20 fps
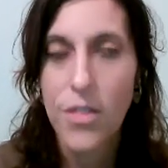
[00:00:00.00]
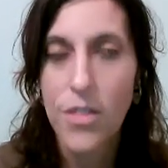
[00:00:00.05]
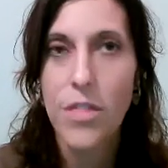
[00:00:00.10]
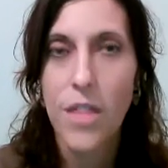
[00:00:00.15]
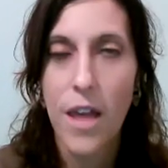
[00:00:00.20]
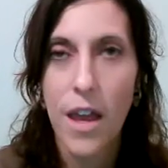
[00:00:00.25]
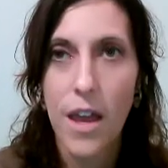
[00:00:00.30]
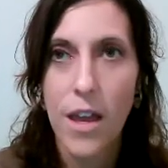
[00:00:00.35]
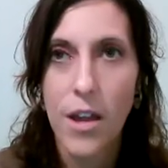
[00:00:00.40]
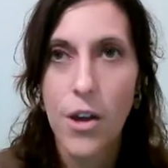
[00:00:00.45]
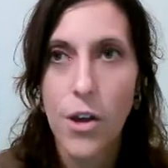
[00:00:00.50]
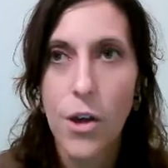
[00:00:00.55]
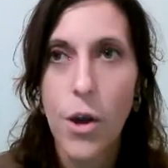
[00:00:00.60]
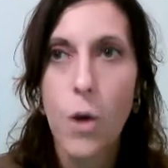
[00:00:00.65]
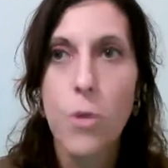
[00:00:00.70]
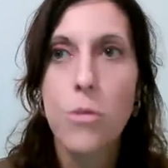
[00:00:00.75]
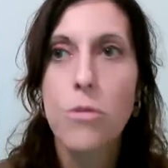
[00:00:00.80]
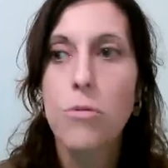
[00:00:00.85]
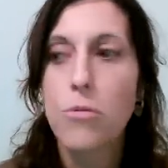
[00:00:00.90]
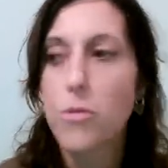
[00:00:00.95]
they
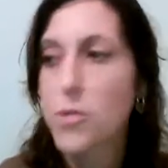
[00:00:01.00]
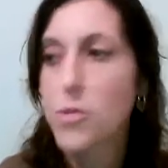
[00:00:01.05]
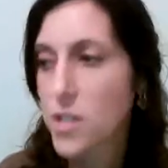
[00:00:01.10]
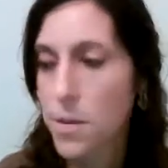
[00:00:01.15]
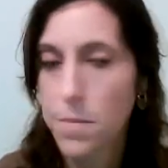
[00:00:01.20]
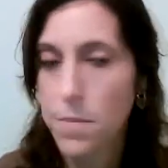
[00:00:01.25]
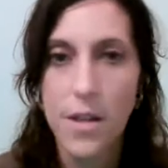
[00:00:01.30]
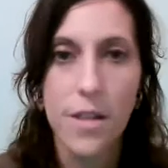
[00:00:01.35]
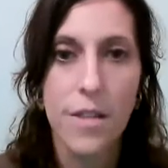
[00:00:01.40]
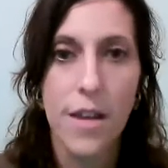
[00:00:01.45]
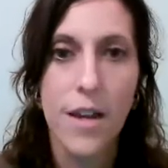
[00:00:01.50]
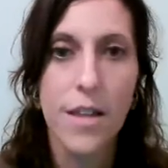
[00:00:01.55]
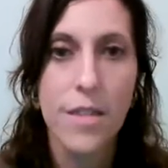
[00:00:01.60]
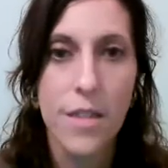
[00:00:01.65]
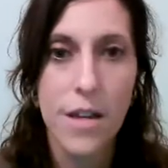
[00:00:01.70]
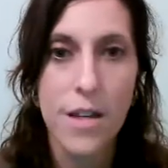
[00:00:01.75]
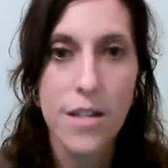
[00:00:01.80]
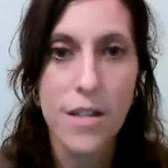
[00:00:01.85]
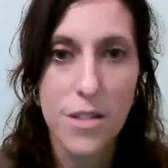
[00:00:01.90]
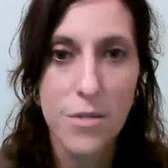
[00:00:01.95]
go through something like
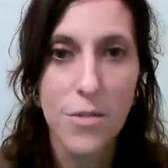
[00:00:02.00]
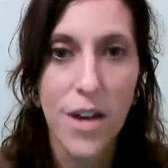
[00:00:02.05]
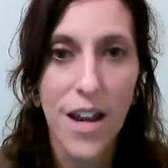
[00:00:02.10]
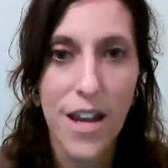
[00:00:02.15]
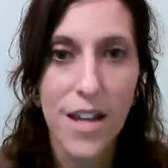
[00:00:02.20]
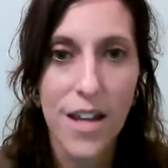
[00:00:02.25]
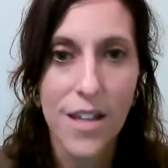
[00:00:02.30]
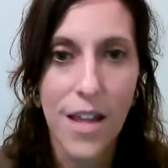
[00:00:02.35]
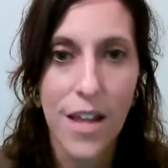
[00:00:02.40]
this, right?